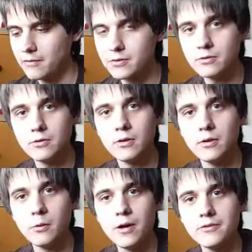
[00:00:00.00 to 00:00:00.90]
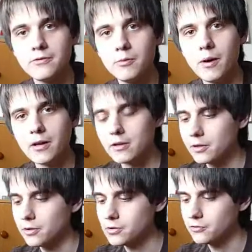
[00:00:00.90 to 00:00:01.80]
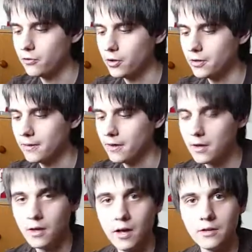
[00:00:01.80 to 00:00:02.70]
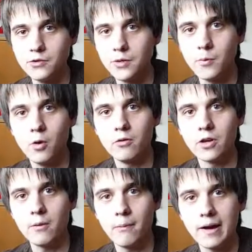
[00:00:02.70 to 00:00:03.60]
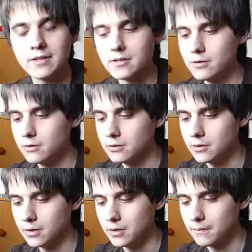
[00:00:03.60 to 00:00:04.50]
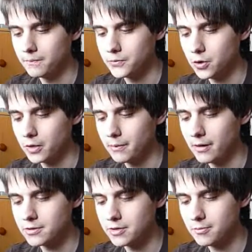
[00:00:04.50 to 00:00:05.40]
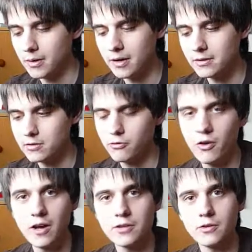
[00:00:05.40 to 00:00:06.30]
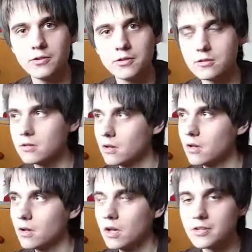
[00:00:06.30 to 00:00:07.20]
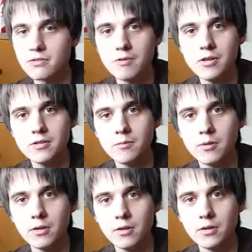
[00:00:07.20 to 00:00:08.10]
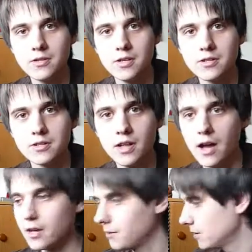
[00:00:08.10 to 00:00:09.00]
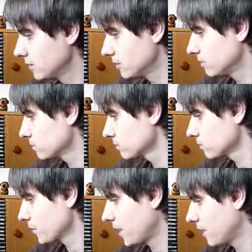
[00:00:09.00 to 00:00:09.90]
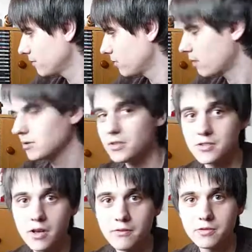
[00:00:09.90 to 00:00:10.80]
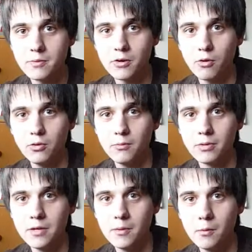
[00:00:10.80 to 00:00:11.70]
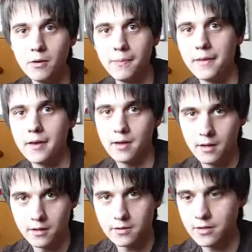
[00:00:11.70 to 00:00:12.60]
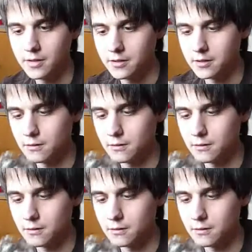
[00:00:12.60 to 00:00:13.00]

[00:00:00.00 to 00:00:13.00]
to wait for my conclusion for it. I'll drink more of it, come back to you and talk about it. But so far, it's a reasonable, decent lager. I mean, probably deserves to be called a premium one. Cheers.